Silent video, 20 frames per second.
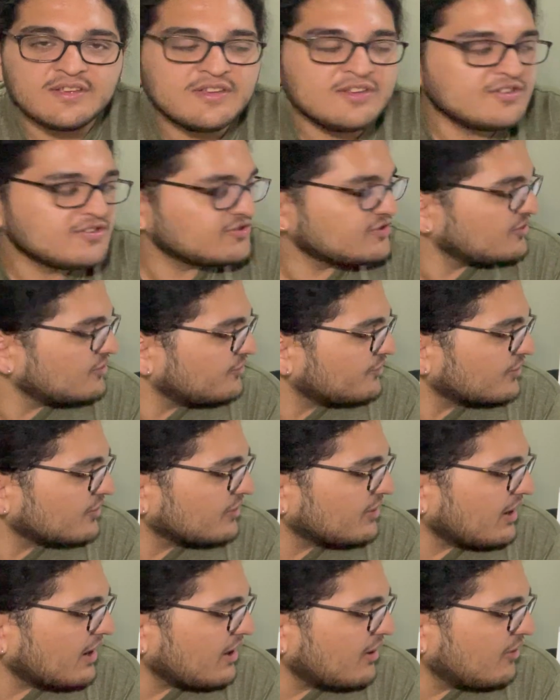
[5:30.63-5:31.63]
So for
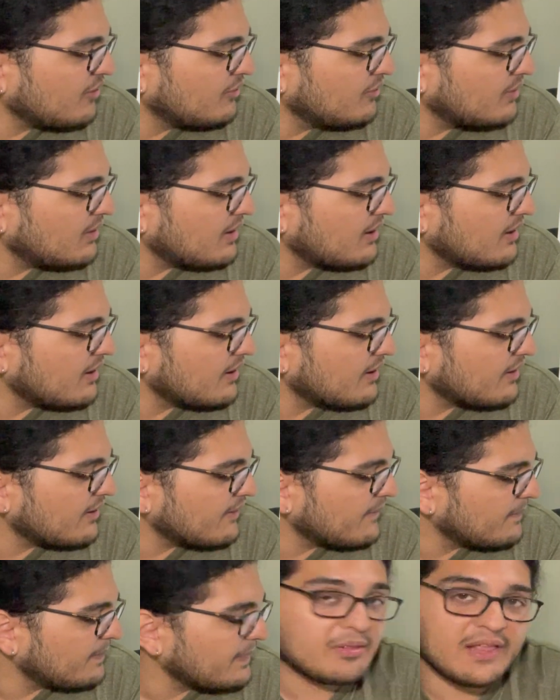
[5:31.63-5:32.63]
now,
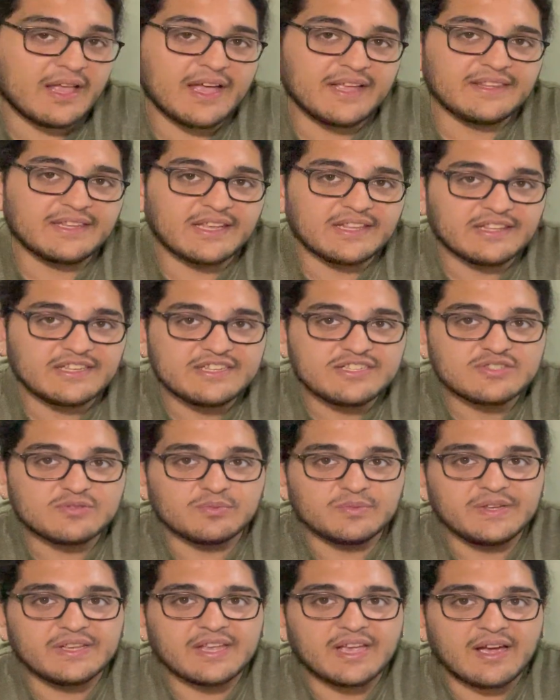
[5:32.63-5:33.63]
the plan, at least
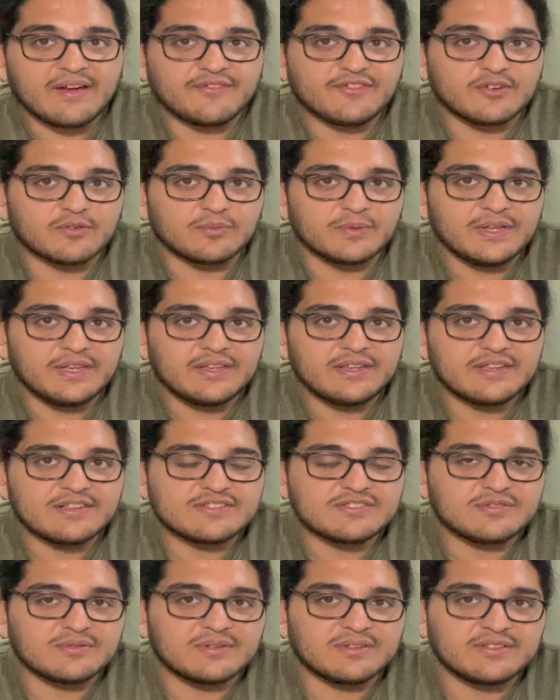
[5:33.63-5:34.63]
week after week,
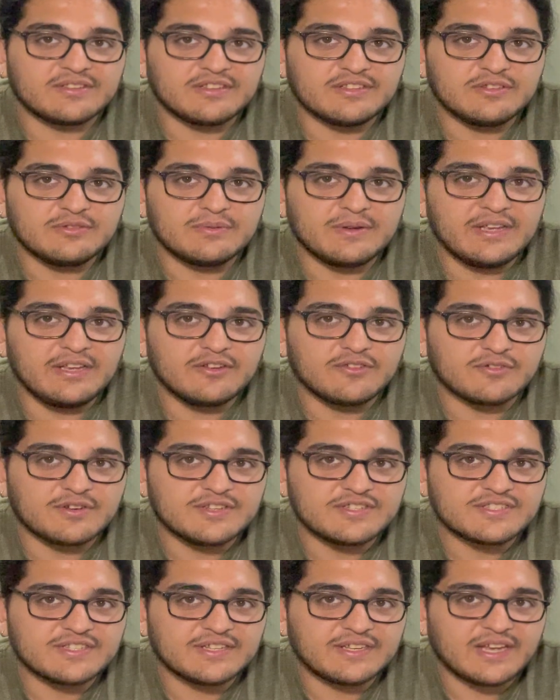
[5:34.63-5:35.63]
is to continue
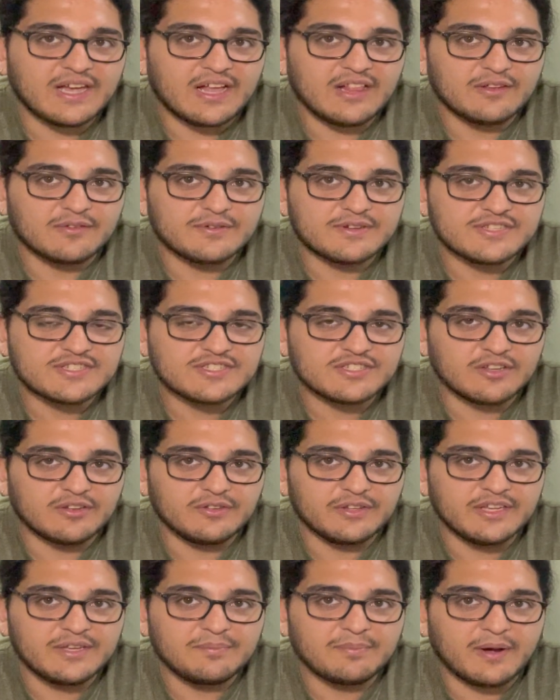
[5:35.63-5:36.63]
increasing calories
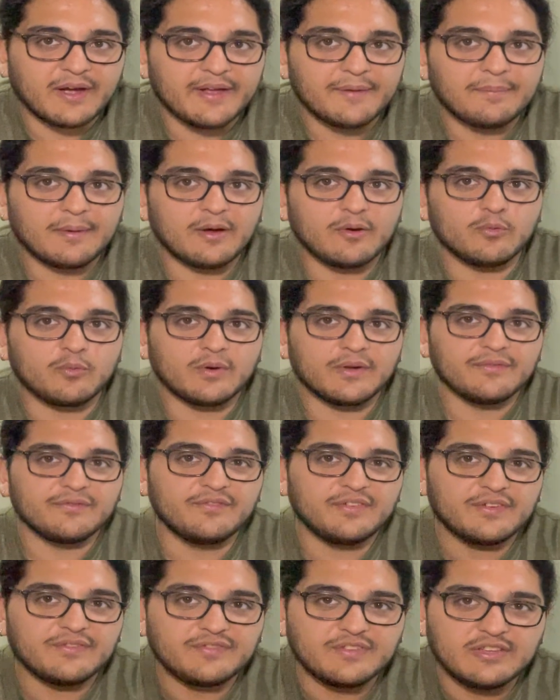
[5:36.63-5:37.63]
slowly by about
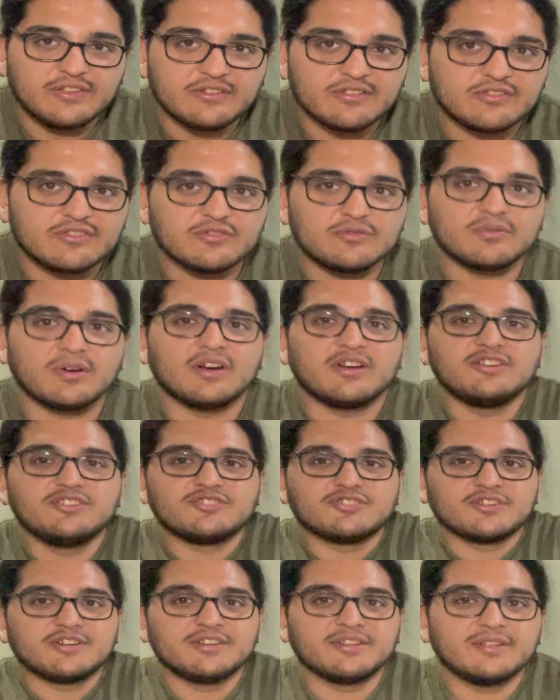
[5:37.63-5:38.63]
150 to
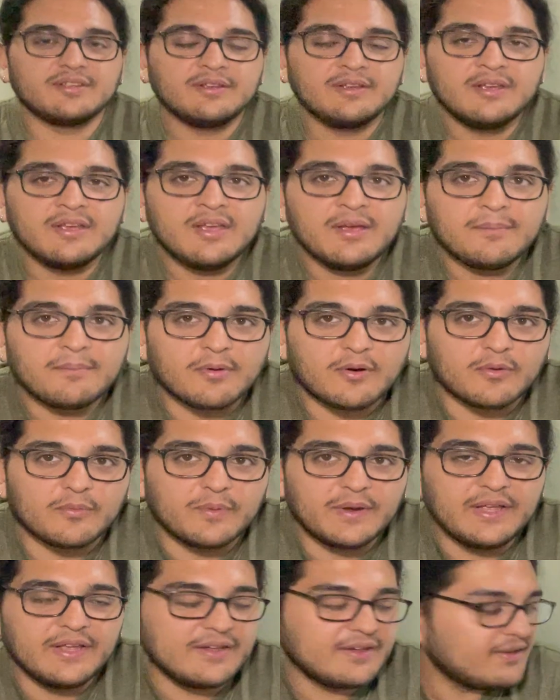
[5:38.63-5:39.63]
200 per
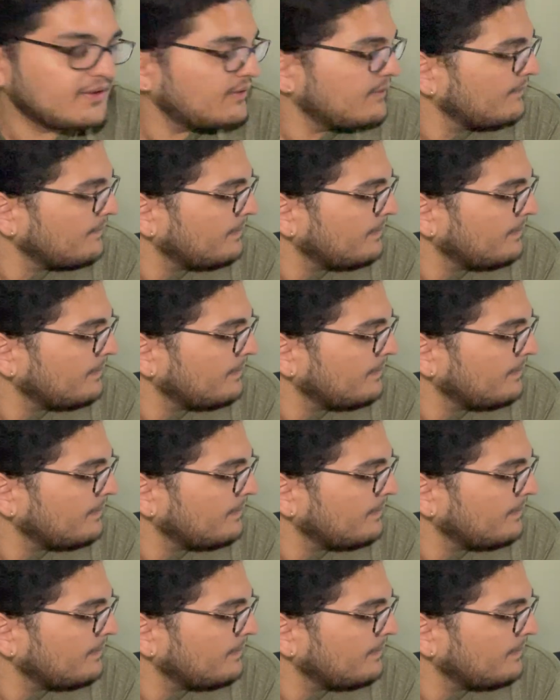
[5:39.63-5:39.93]
week.